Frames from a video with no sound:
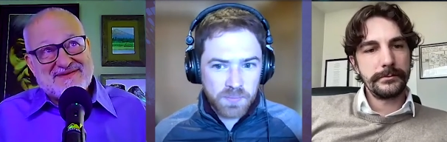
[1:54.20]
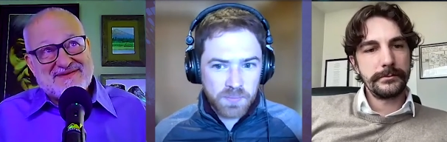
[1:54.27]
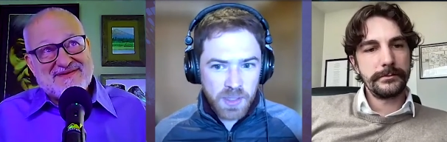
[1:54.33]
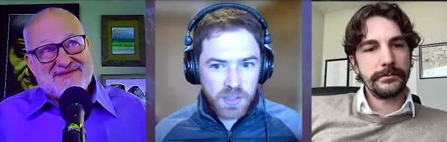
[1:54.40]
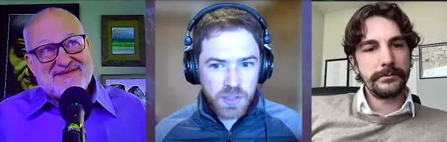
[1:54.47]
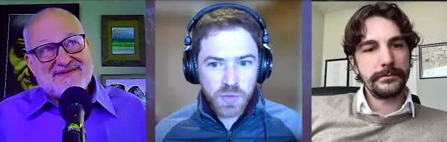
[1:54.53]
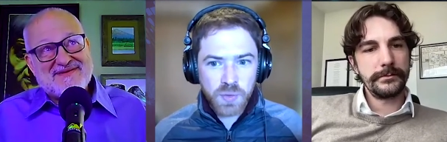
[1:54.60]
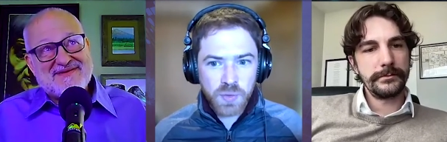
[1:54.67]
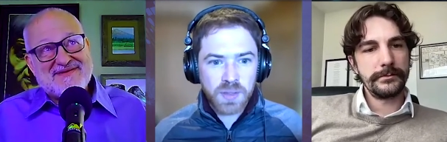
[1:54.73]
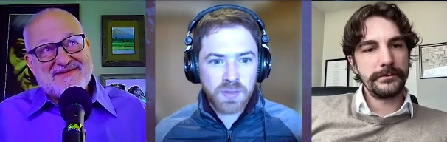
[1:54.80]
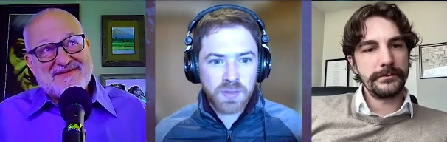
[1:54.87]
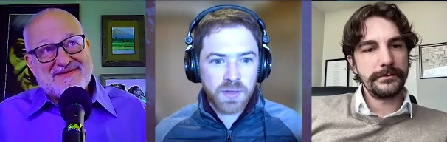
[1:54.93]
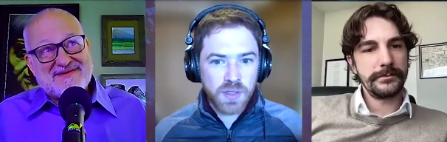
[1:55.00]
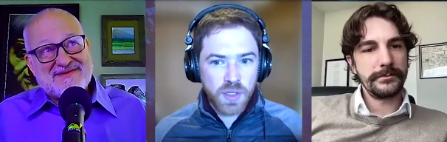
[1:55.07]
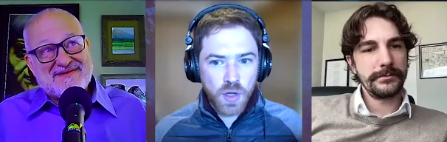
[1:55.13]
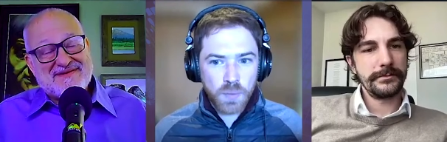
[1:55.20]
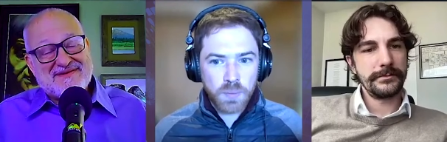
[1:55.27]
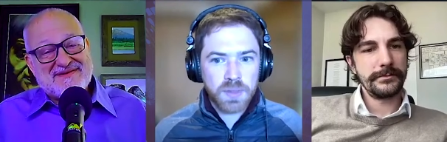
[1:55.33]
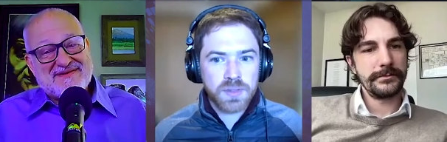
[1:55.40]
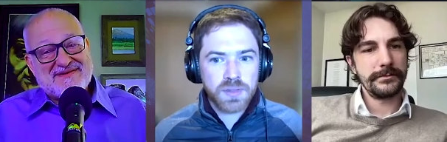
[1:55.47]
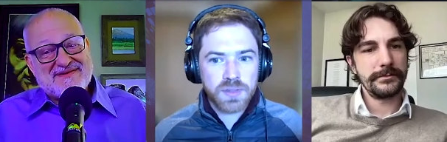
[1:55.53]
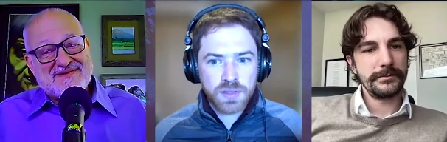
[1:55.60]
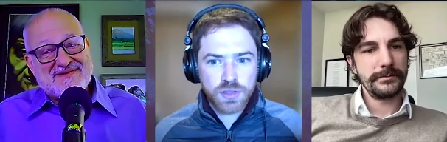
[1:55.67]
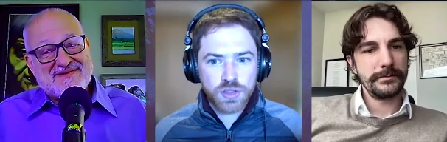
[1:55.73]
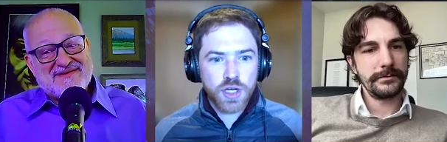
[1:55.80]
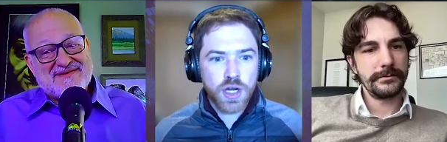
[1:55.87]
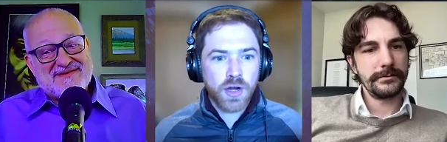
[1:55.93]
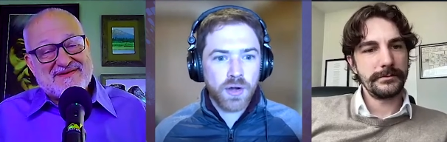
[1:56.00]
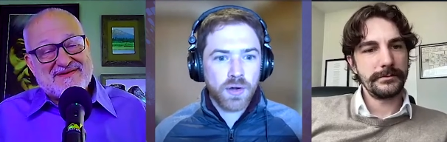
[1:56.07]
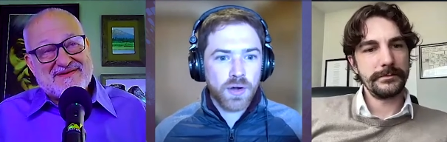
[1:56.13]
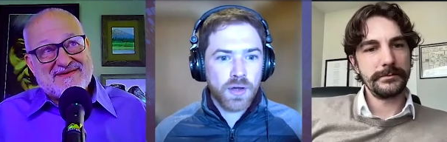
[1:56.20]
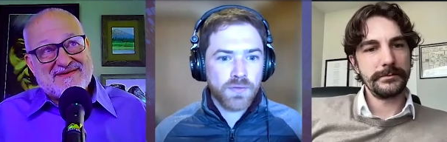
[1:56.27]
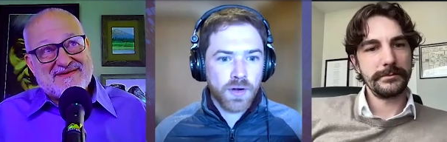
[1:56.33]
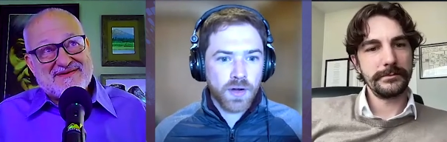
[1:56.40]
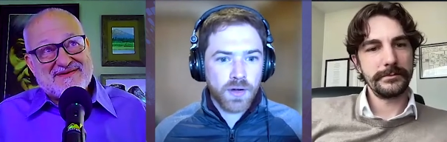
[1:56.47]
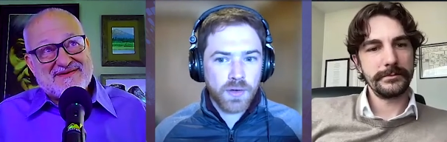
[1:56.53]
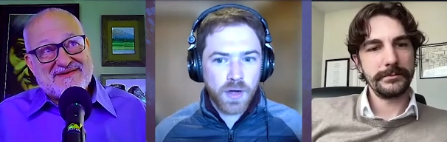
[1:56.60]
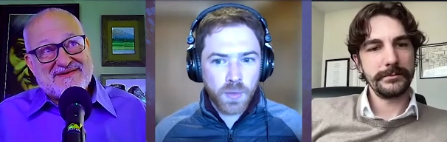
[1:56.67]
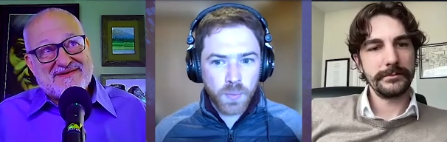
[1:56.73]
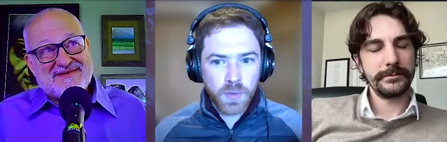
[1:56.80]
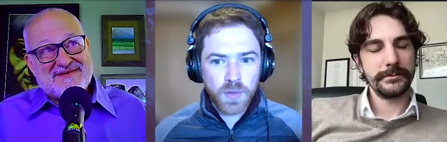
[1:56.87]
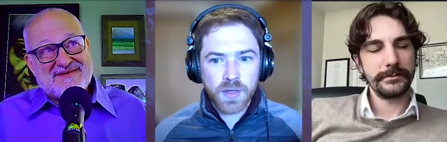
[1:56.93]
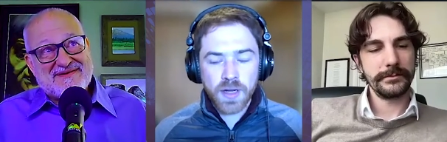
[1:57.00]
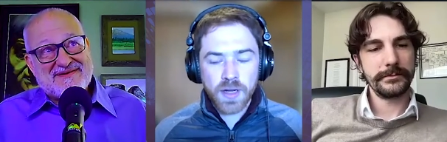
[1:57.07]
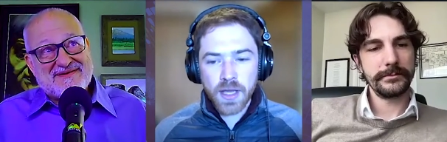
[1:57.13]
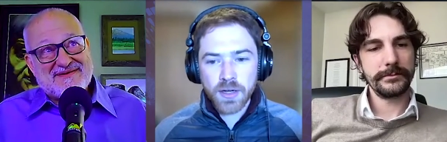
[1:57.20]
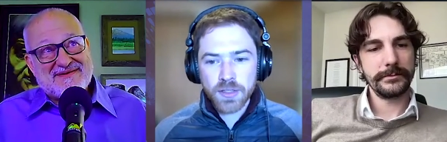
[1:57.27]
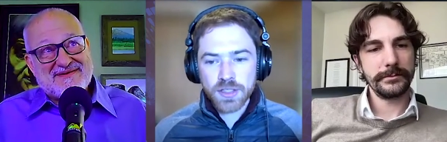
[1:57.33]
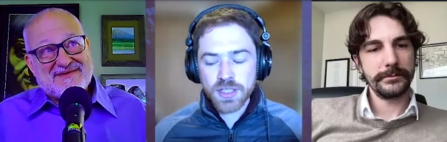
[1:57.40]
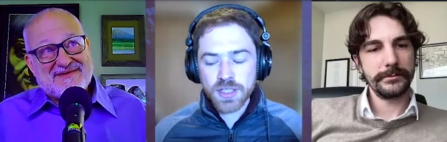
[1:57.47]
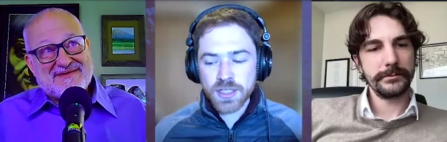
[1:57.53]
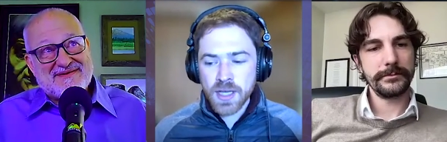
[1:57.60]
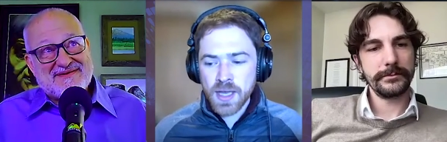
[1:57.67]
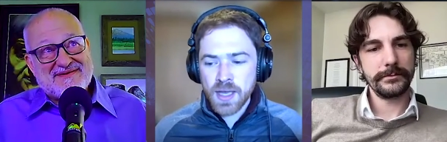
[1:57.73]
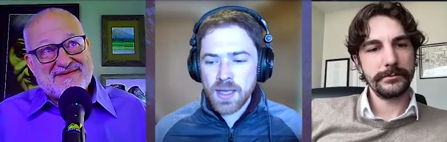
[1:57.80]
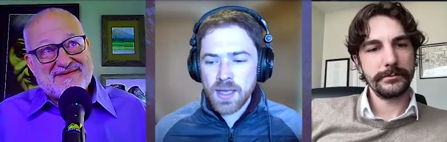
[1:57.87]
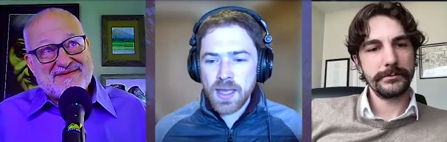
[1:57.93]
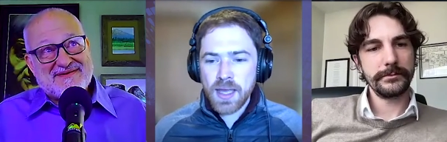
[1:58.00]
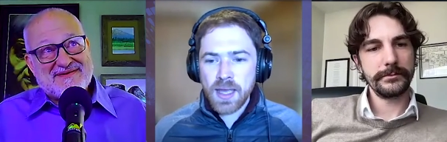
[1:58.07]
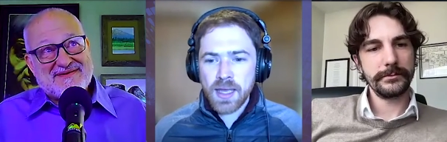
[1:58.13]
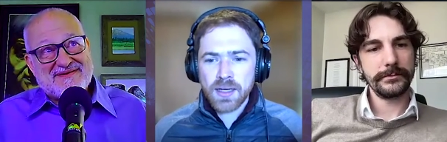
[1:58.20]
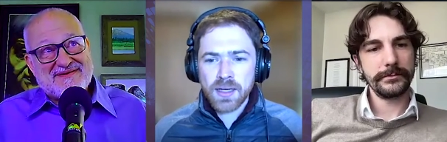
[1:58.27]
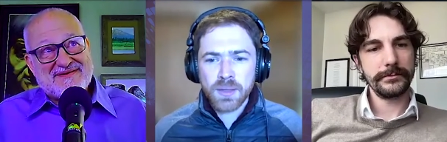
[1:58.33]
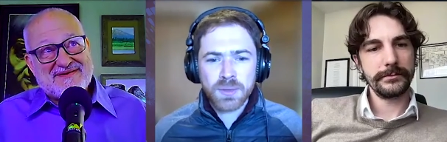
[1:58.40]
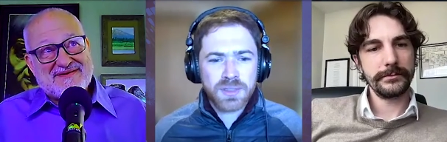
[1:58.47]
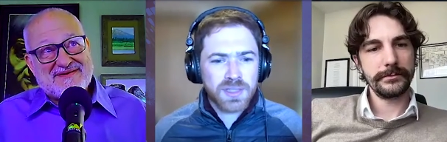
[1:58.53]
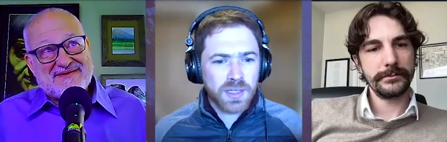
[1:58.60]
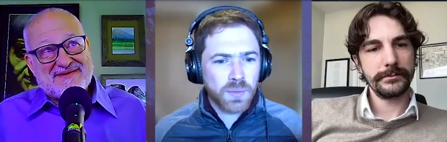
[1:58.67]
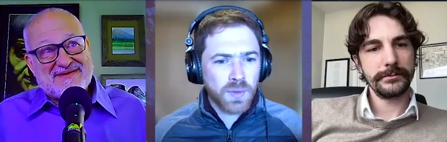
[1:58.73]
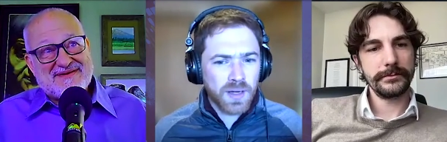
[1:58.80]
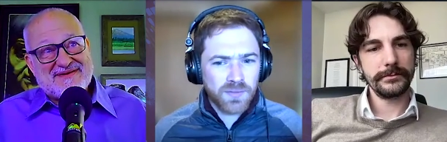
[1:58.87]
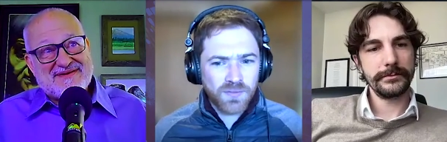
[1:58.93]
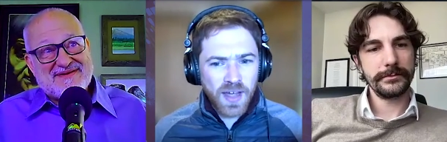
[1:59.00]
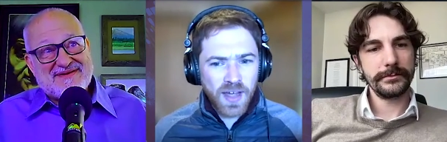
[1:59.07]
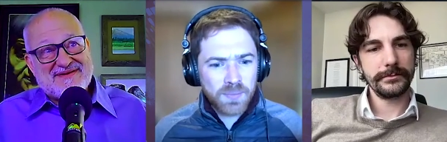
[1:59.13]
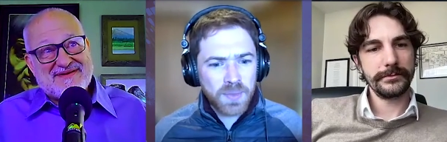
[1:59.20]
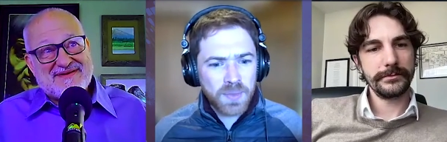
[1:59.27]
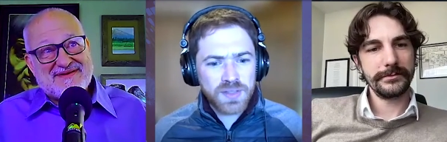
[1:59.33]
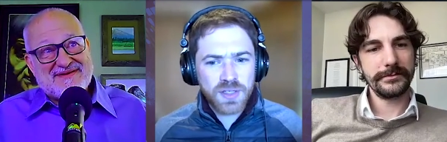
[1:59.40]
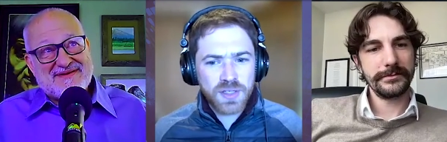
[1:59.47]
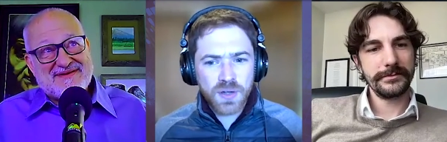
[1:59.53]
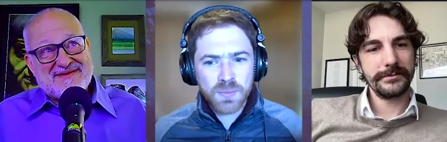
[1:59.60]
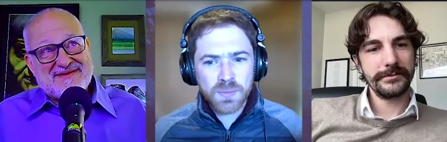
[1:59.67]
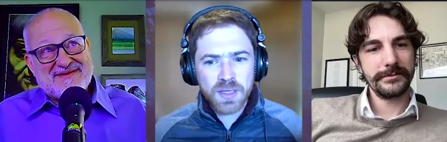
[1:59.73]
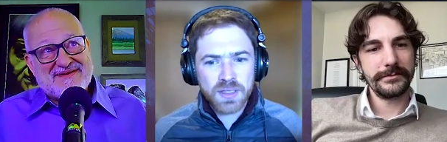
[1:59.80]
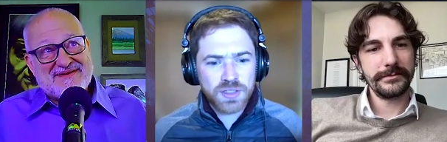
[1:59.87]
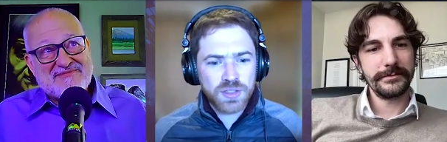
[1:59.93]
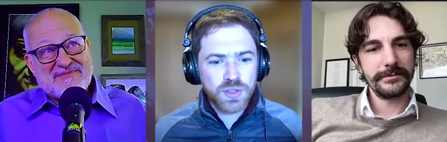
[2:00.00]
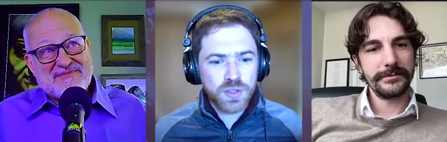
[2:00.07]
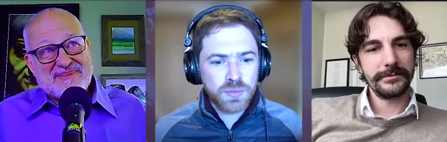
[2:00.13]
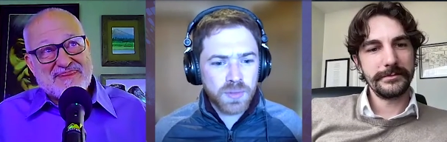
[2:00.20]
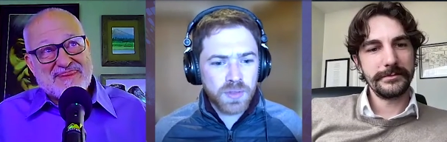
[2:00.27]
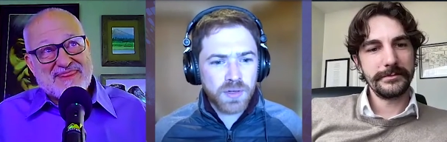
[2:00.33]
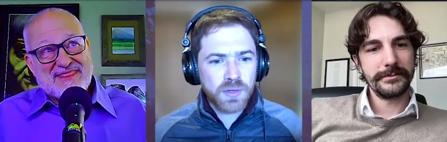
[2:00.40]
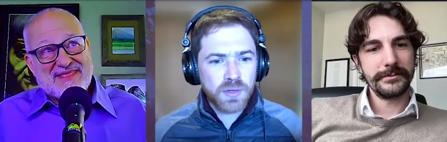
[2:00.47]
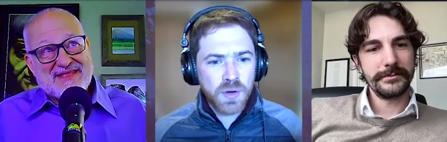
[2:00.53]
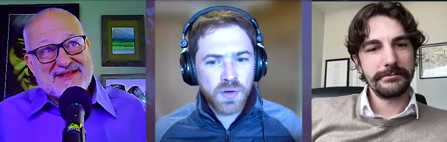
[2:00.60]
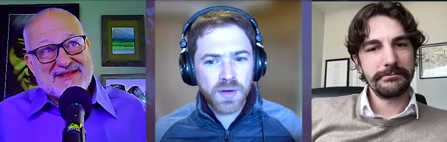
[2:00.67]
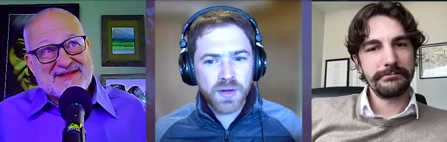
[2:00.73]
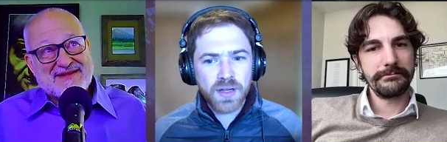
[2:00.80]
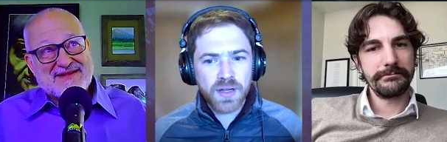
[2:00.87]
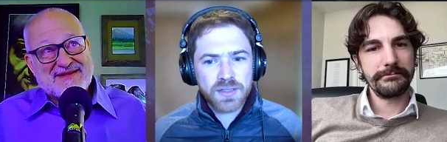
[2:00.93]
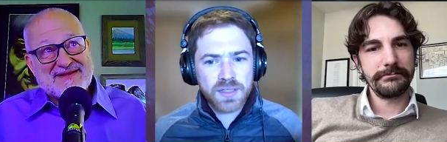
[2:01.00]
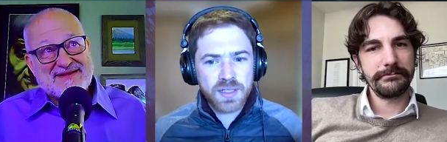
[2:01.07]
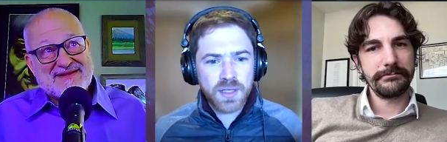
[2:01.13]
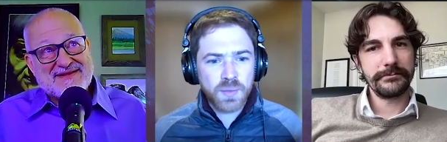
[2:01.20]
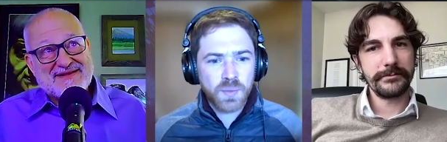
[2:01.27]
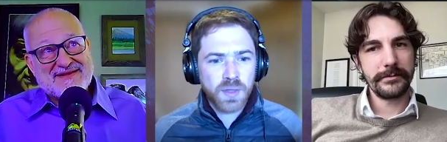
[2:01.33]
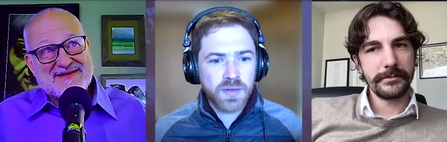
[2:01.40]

Speaker 1: have been doing the yeoman's share of our, our work in energy. And it was like, what, five months ago, Mitch, Doomberg quoted us in